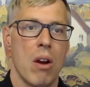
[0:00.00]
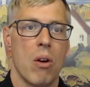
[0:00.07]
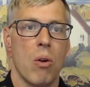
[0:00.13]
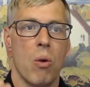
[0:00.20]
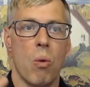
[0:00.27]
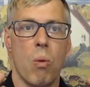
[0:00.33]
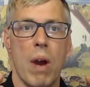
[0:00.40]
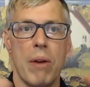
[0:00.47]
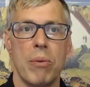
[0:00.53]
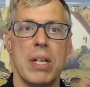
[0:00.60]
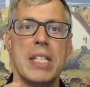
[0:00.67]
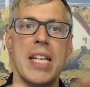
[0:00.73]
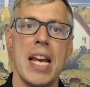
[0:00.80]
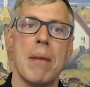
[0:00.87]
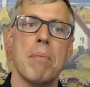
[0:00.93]
when we
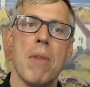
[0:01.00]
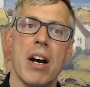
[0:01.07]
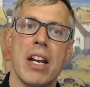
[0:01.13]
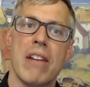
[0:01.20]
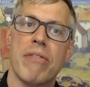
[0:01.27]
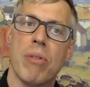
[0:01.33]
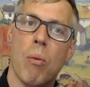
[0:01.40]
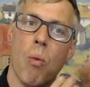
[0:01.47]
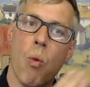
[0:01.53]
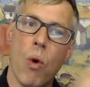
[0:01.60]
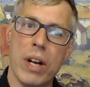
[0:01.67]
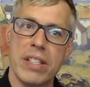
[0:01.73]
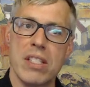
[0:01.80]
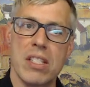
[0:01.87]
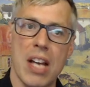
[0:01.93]
take money from
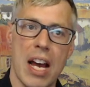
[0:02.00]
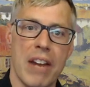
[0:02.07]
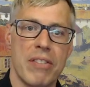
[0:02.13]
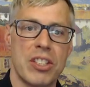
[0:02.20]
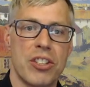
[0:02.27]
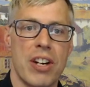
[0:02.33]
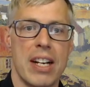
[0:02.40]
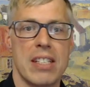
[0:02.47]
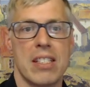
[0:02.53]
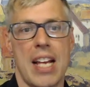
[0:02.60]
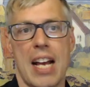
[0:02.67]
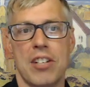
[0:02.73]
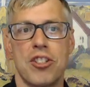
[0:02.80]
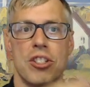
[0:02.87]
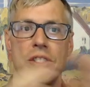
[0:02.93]
one side of a
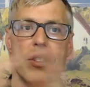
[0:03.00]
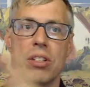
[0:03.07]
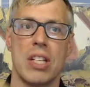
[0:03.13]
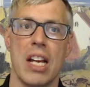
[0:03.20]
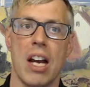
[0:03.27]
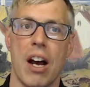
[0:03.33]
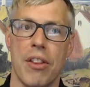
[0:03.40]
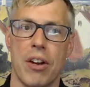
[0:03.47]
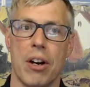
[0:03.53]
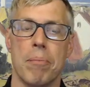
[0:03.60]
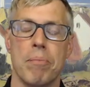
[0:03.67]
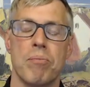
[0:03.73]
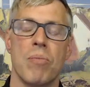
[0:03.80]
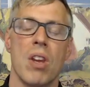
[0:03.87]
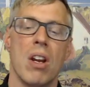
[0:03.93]
transaction to the other,
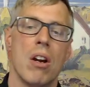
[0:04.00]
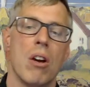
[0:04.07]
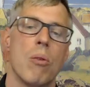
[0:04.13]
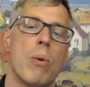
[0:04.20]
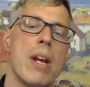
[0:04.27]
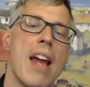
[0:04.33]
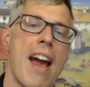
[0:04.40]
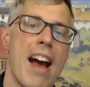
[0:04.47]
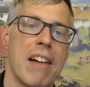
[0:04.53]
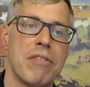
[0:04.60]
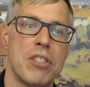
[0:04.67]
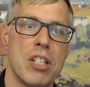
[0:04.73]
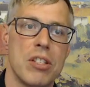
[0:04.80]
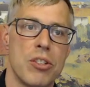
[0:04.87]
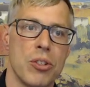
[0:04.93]
we have
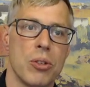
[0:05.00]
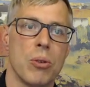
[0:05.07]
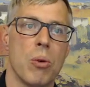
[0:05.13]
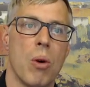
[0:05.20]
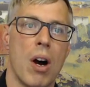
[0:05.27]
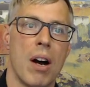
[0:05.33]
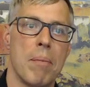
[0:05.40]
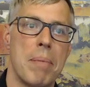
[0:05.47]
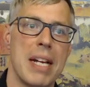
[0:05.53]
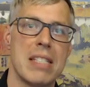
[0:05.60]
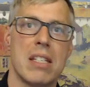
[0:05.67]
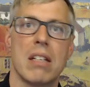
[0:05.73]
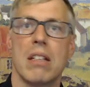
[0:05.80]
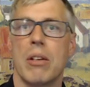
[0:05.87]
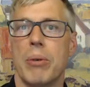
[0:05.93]
to do,
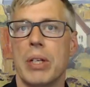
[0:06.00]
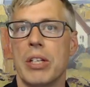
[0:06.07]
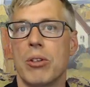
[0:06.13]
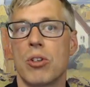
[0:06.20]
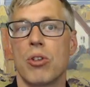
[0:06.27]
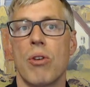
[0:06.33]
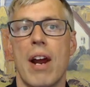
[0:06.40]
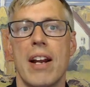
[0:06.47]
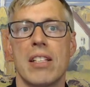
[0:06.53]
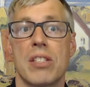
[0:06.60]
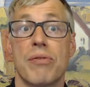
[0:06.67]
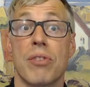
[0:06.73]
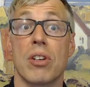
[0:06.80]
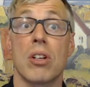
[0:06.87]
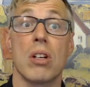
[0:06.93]
basically we do credits
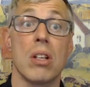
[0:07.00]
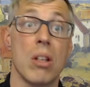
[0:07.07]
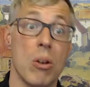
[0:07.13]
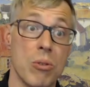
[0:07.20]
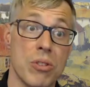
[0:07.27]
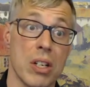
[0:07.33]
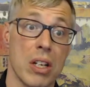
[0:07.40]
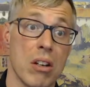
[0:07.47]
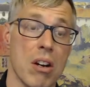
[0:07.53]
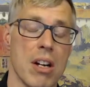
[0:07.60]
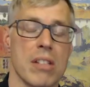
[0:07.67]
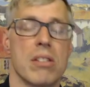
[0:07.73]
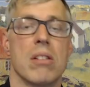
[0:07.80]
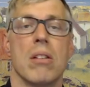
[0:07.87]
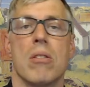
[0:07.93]
for closing
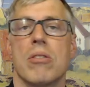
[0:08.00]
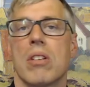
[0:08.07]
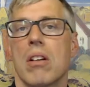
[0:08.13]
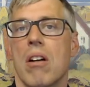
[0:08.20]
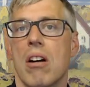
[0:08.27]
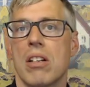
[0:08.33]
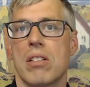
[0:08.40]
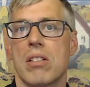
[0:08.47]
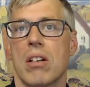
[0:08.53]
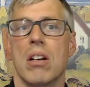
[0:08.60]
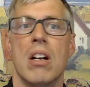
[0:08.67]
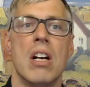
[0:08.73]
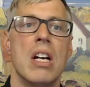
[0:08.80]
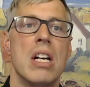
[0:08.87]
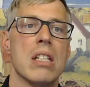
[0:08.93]
costs. Closing costs are
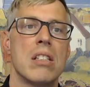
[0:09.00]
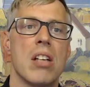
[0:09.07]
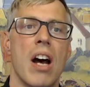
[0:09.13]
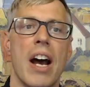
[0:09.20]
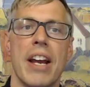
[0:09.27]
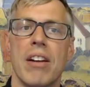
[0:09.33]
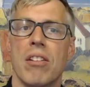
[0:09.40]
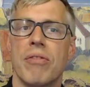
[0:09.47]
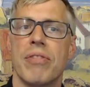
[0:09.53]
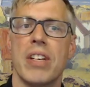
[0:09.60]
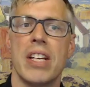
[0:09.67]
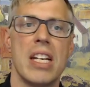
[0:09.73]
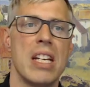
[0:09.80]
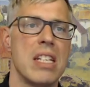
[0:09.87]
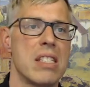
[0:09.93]
title
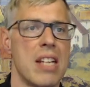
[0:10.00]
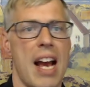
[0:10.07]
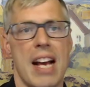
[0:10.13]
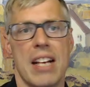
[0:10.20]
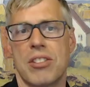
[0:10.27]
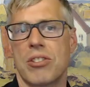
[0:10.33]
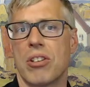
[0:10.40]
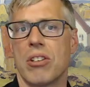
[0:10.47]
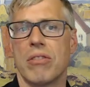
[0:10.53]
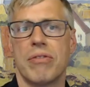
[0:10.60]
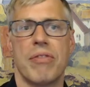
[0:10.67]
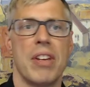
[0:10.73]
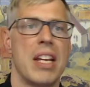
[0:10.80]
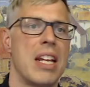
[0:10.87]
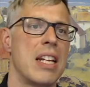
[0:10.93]
fees, escrow
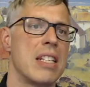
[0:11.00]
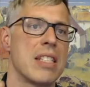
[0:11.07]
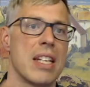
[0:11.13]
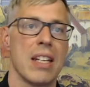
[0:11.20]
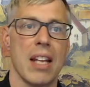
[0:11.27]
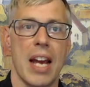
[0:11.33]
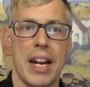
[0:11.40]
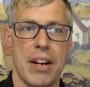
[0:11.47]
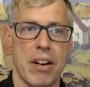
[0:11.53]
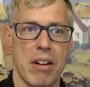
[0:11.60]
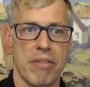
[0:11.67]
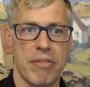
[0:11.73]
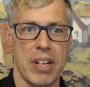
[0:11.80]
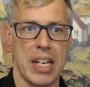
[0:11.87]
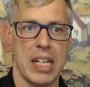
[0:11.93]
fees, and
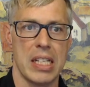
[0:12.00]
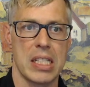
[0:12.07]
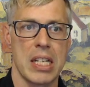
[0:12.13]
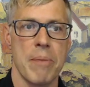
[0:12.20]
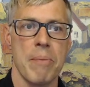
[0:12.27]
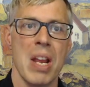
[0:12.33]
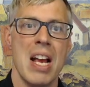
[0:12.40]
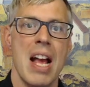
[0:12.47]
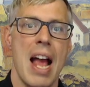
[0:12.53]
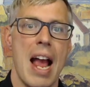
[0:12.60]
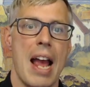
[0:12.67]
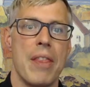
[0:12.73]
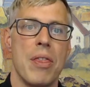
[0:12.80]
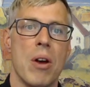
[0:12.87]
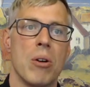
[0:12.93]
lender fees.
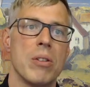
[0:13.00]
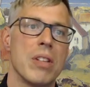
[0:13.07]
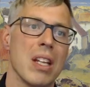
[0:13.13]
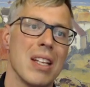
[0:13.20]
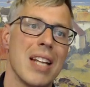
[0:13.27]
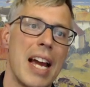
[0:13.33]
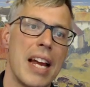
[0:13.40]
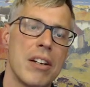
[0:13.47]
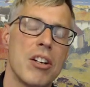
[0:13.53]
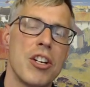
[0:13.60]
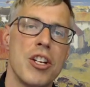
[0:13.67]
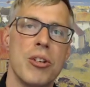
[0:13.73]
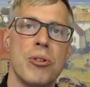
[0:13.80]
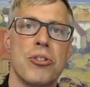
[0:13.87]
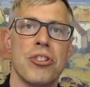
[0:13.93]
And the lender
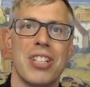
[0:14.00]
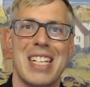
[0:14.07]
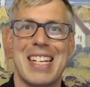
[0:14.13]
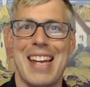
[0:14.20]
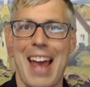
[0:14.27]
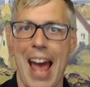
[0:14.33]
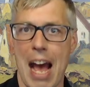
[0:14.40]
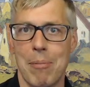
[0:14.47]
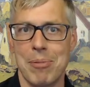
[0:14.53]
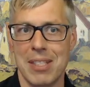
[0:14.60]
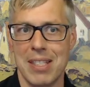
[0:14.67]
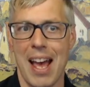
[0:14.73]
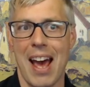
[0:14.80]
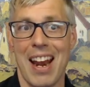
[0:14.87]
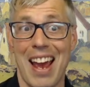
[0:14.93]
usually caps
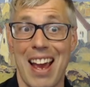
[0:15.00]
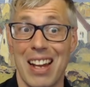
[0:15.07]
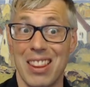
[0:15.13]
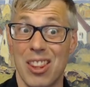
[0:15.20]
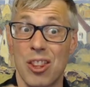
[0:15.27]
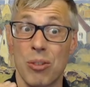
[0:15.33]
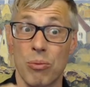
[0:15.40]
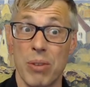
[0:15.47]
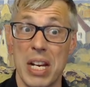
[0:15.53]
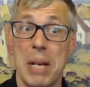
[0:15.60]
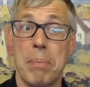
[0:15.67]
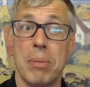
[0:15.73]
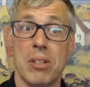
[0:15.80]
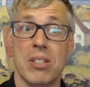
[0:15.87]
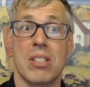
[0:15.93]
that at
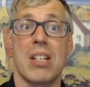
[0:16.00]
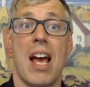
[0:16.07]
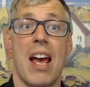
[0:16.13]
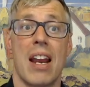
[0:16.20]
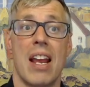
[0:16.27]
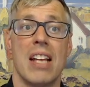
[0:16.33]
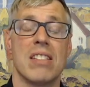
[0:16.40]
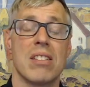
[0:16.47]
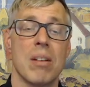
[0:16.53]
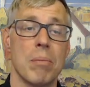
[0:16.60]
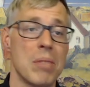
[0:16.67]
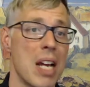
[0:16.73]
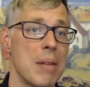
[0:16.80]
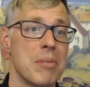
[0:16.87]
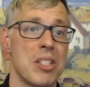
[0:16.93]
3%. And
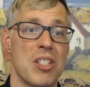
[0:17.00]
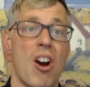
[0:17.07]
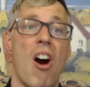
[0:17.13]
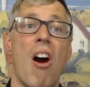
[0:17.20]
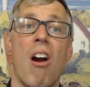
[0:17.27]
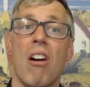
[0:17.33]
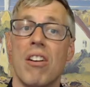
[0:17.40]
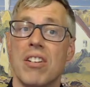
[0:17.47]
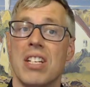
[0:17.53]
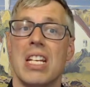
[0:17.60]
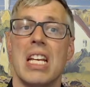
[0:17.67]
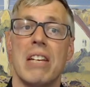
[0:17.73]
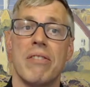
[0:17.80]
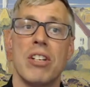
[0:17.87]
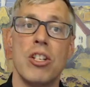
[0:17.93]
sometimes it's hard to
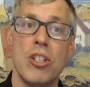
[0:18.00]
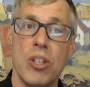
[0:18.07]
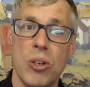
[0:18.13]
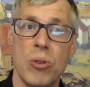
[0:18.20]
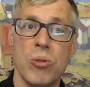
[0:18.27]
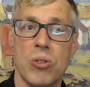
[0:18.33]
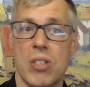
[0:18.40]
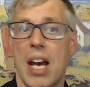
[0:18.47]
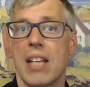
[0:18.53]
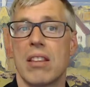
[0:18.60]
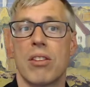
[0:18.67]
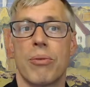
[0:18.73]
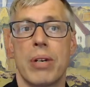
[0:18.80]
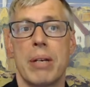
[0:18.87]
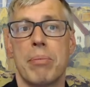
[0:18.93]
even use that
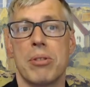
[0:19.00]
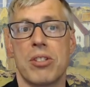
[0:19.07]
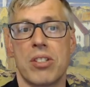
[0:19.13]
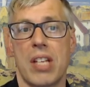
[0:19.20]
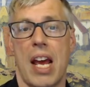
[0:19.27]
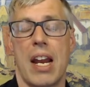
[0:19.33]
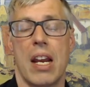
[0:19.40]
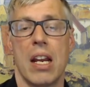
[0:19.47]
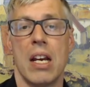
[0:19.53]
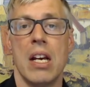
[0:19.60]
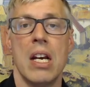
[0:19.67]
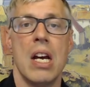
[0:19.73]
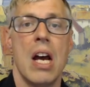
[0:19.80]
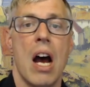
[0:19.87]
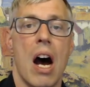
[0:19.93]
3%.
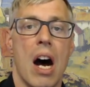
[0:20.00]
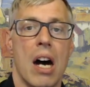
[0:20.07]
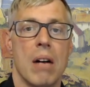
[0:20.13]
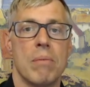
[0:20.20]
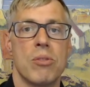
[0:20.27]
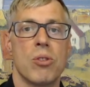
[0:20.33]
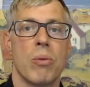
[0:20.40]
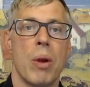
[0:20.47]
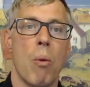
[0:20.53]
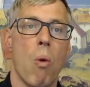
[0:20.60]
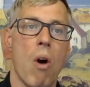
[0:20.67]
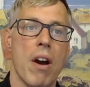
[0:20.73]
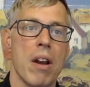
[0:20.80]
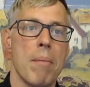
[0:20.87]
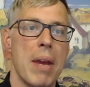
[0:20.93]
So we
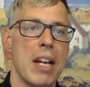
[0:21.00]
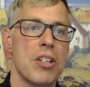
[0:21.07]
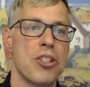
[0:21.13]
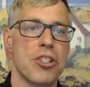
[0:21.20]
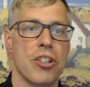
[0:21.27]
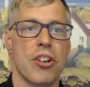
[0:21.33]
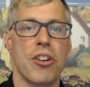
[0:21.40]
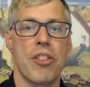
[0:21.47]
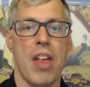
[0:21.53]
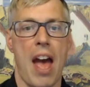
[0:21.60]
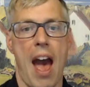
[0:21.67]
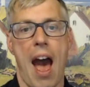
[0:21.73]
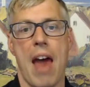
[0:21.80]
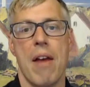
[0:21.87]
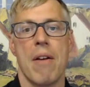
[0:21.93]
want to make sure
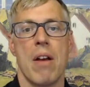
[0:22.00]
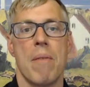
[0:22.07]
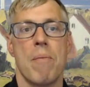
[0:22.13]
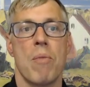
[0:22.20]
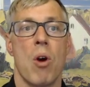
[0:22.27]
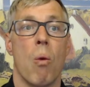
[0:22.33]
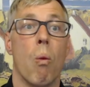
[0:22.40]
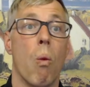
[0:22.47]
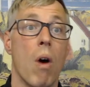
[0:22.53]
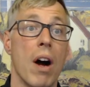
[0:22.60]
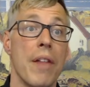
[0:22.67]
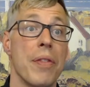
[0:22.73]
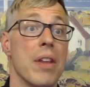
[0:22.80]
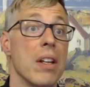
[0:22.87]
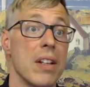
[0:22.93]
that,
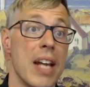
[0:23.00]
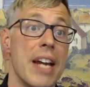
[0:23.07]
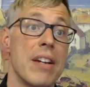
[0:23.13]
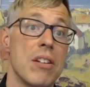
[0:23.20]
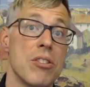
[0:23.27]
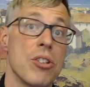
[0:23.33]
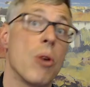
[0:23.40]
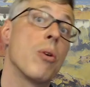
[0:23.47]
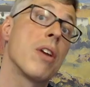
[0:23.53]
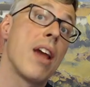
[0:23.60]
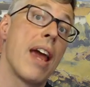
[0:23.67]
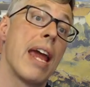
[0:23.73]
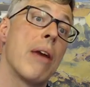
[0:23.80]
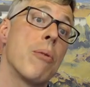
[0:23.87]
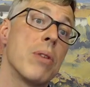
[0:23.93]
one, the lender's
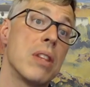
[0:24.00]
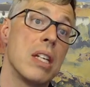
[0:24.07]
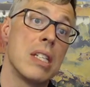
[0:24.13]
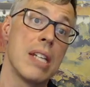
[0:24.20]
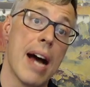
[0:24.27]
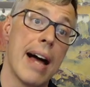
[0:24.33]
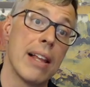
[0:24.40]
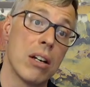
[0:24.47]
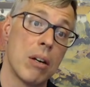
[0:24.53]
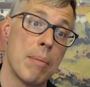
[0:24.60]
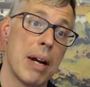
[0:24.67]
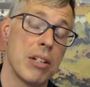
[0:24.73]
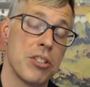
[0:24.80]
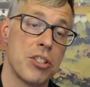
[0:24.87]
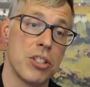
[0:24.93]
okay with the dollar
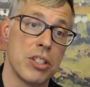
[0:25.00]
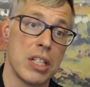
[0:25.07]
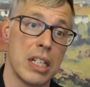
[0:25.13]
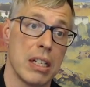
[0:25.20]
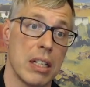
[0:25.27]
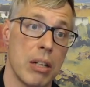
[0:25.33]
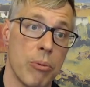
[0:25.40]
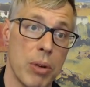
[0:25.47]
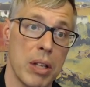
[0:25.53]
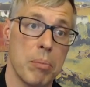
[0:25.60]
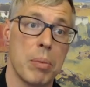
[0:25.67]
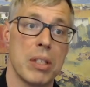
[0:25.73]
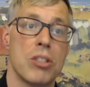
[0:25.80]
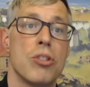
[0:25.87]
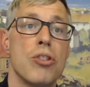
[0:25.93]
amounts you're dealing with,
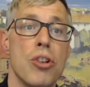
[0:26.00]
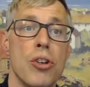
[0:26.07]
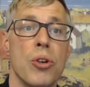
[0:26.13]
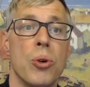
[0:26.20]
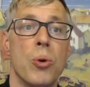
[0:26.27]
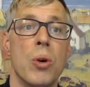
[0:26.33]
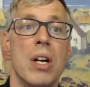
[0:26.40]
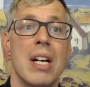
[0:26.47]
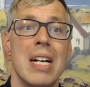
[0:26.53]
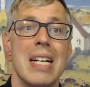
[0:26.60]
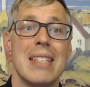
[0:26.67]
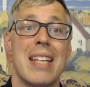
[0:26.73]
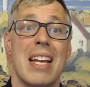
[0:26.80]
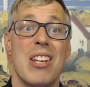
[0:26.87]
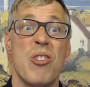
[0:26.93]
but two,
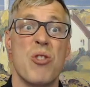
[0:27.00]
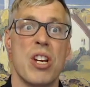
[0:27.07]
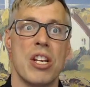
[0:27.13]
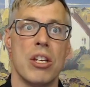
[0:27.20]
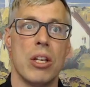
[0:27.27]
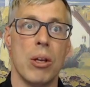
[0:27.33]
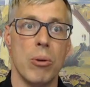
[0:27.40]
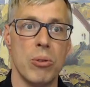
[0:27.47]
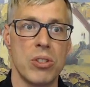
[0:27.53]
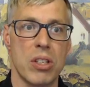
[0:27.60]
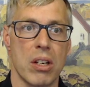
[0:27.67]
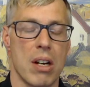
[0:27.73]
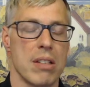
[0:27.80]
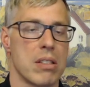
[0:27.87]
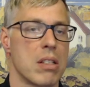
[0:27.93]
that you can use
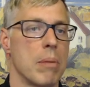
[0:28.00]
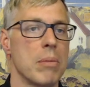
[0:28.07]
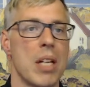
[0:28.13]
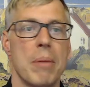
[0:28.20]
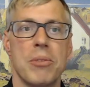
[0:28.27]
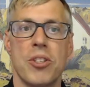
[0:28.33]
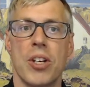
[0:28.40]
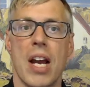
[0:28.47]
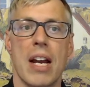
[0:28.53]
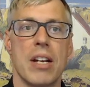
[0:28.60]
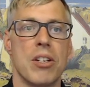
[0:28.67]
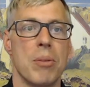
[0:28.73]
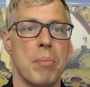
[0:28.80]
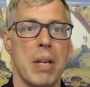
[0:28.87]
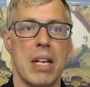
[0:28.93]
it all. Sometimes you got
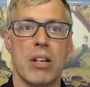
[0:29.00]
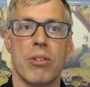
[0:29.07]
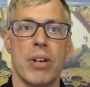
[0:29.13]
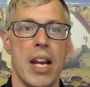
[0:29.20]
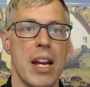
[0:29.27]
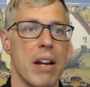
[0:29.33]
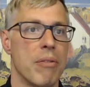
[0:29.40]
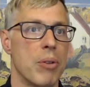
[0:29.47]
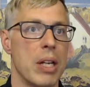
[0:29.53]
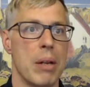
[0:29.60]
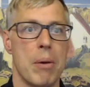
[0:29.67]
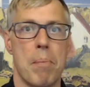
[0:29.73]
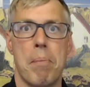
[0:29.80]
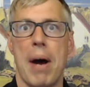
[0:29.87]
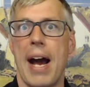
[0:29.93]
to be creative. We
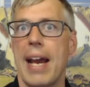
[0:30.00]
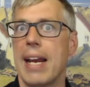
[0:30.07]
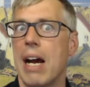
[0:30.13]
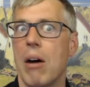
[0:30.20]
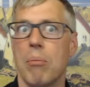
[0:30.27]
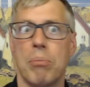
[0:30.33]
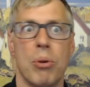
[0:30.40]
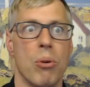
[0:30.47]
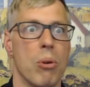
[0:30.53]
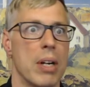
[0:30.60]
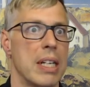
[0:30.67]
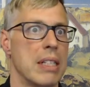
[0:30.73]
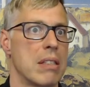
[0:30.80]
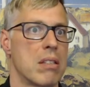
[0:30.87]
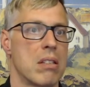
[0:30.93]
buy down
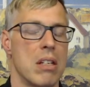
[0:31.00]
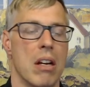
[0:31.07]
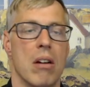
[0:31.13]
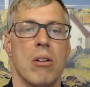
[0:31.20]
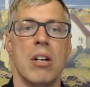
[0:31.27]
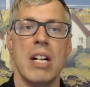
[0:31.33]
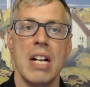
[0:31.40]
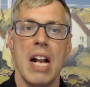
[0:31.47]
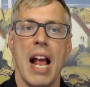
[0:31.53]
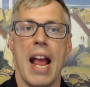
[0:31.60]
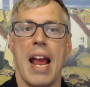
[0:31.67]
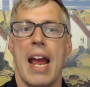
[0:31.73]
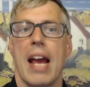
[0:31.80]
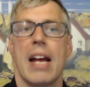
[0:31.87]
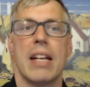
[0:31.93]
points,
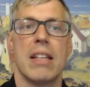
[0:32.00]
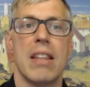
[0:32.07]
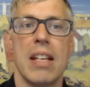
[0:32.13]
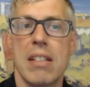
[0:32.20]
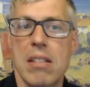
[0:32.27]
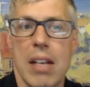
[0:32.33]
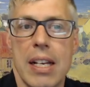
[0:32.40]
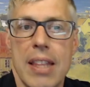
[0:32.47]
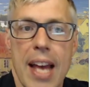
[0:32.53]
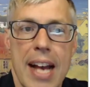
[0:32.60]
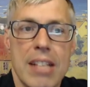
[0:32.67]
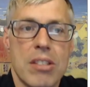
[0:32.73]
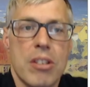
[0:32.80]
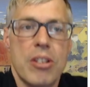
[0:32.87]
and things like that. So you